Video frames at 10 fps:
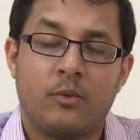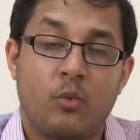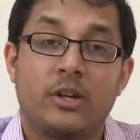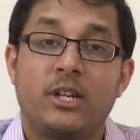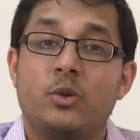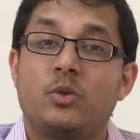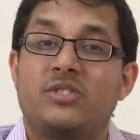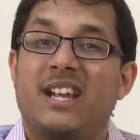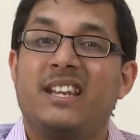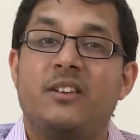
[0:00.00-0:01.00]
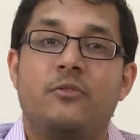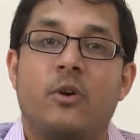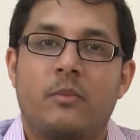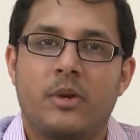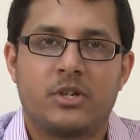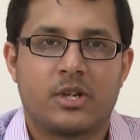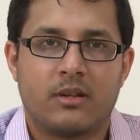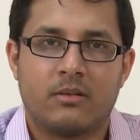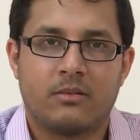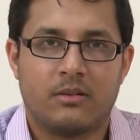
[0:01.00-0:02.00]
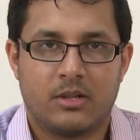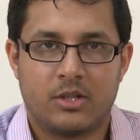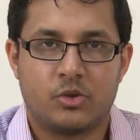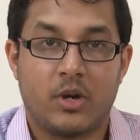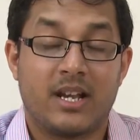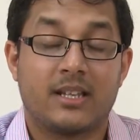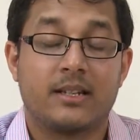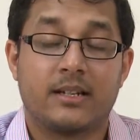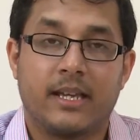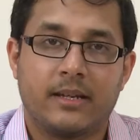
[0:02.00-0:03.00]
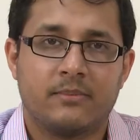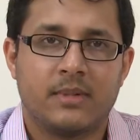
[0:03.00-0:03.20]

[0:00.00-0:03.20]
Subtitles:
wanted to send information to another king.